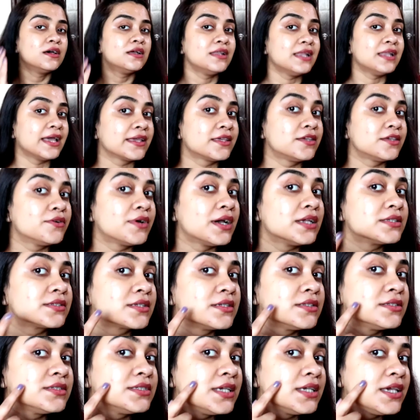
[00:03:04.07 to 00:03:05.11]
like you guys
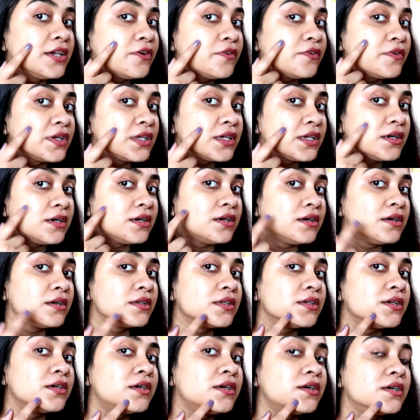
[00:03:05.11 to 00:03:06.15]
can see over here,
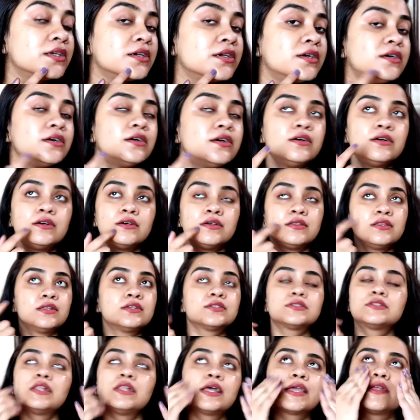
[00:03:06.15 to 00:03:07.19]
here, here.
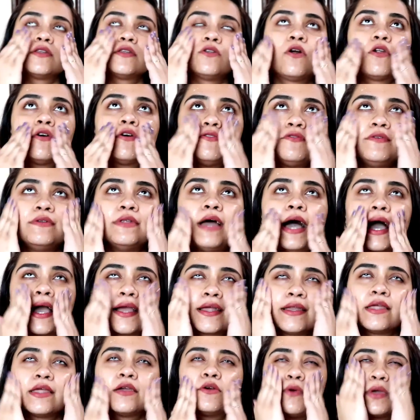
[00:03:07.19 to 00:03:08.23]
There's like a lot of
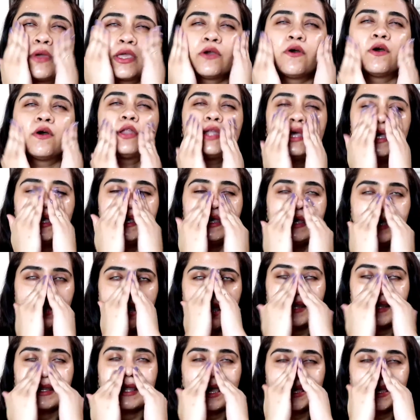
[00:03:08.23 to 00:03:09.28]
acne going on,
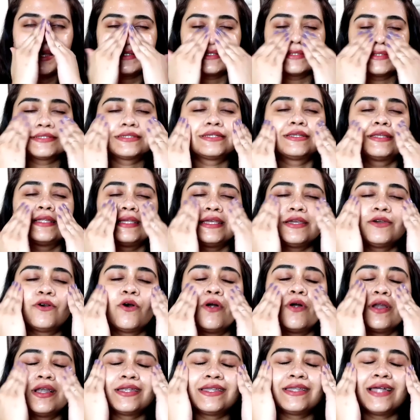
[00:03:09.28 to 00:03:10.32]
and I just
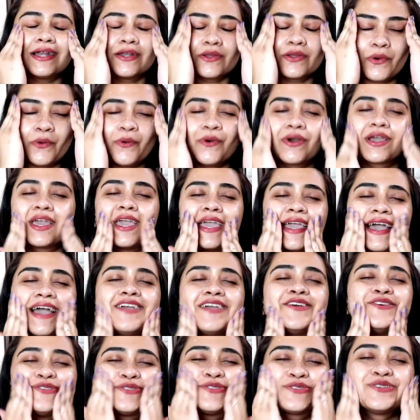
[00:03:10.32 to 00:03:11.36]
recalled that, okay,
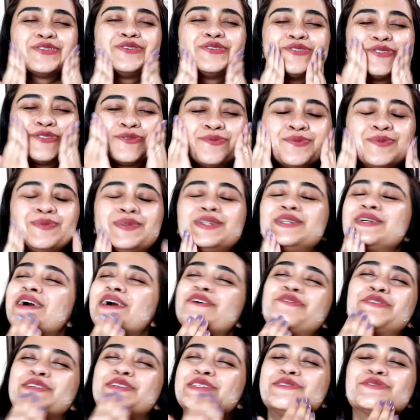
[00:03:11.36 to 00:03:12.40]
I used to use
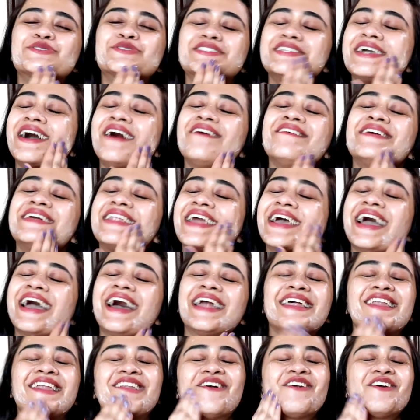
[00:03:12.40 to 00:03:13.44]
Fiducia when I had